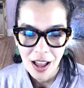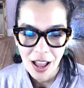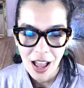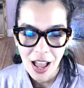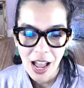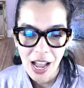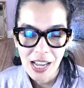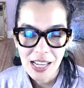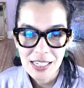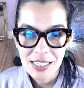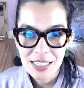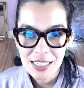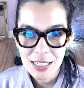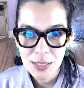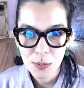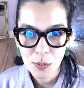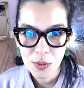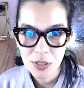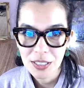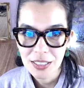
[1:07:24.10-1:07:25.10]
I did
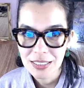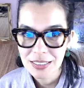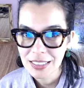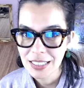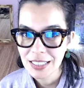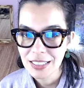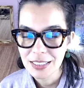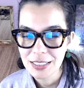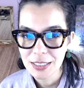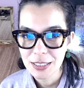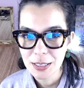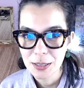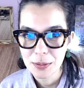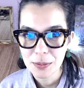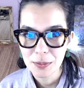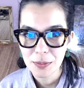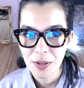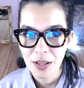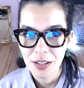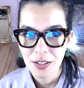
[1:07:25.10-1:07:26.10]
want to set
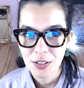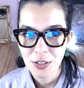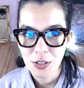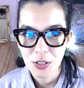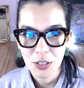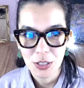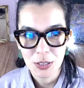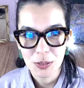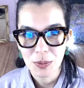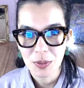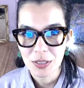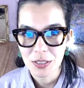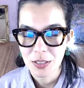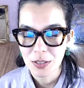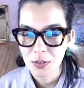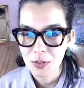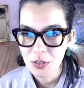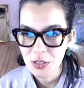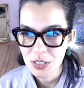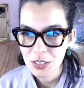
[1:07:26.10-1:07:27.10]
some New Year's
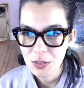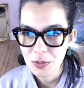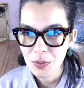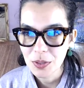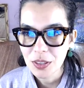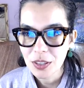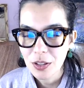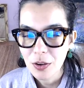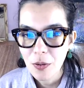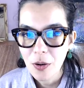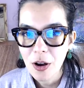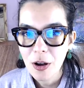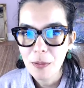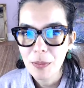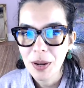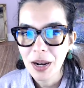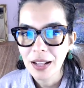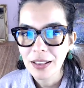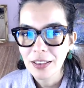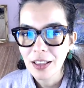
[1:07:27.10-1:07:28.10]
resolutions with you all,
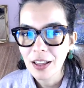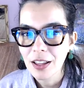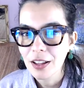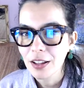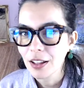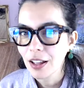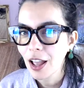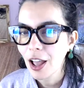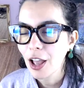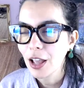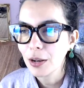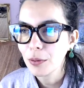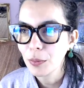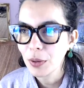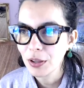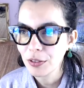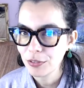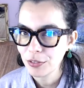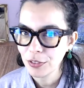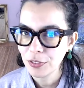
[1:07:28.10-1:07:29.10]
but I thought I'd
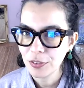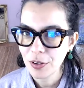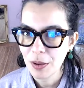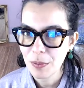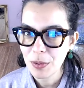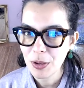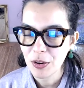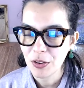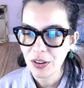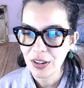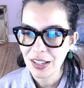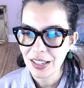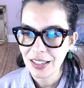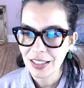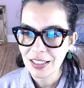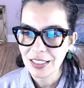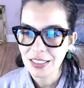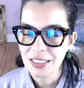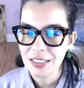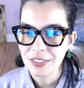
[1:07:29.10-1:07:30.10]
wait for February
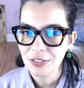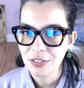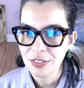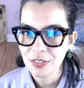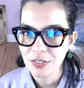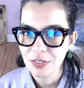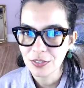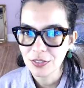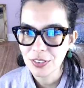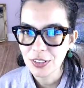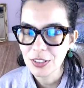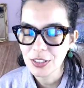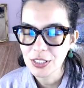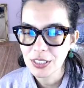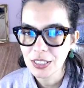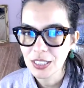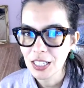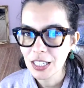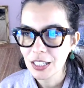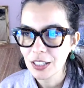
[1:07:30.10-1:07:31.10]
because if
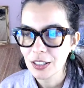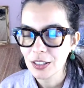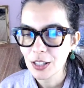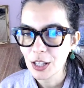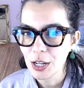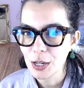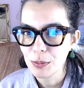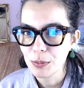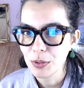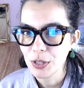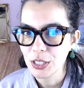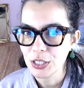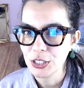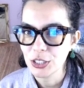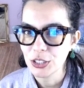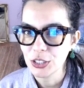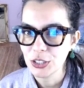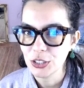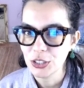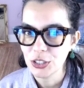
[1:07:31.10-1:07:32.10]
feels like a lot of pressure
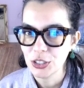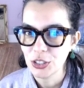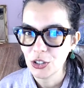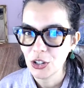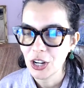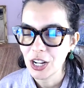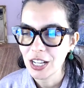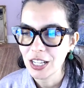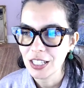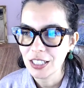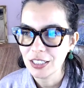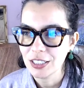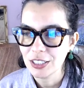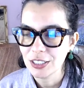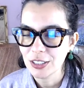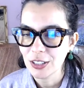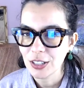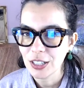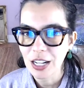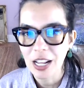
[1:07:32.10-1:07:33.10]
to try and
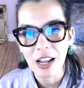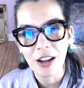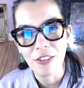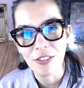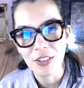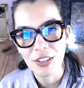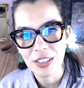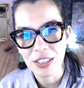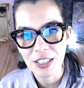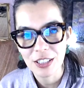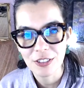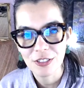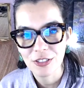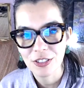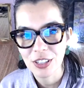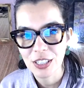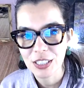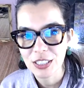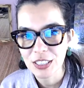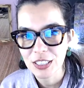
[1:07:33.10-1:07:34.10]
start everything
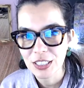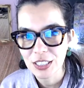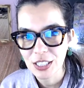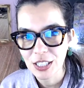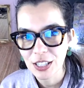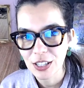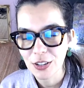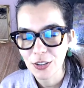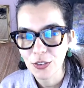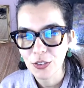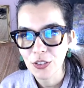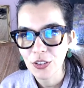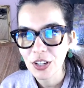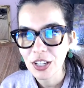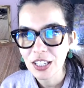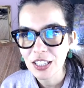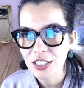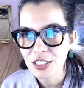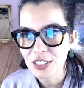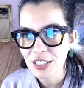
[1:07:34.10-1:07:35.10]
fresh and new
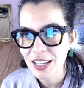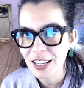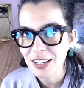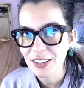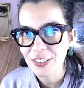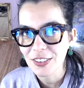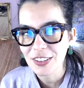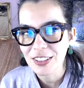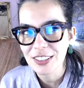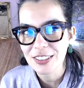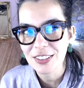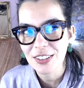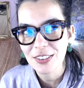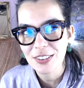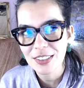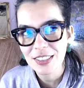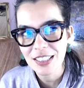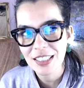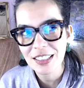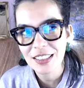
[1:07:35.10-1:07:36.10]
in January. So I
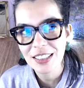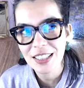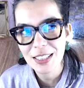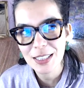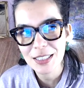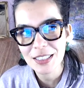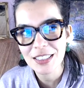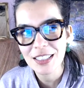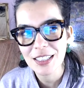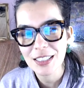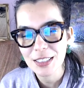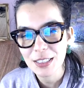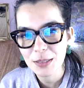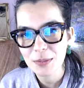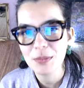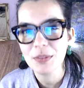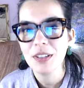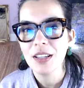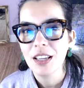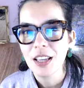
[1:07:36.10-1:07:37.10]
was like, let's set
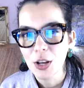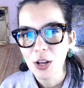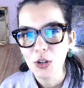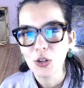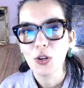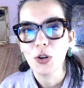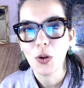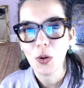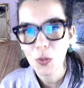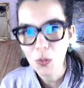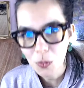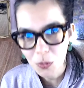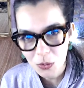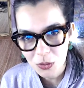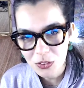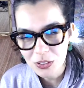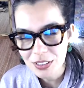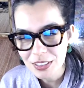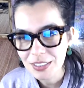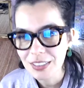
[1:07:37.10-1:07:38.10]
some
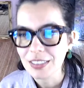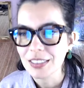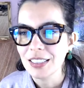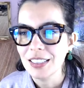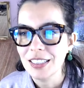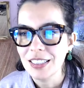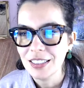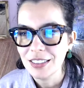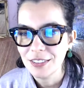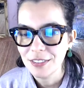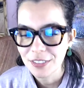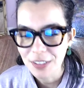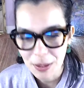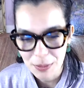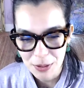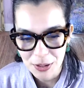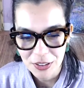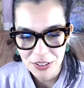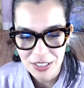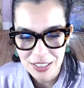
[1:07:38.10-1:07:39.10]
goals in
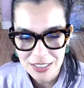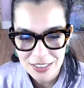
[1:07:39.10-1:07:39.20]
February.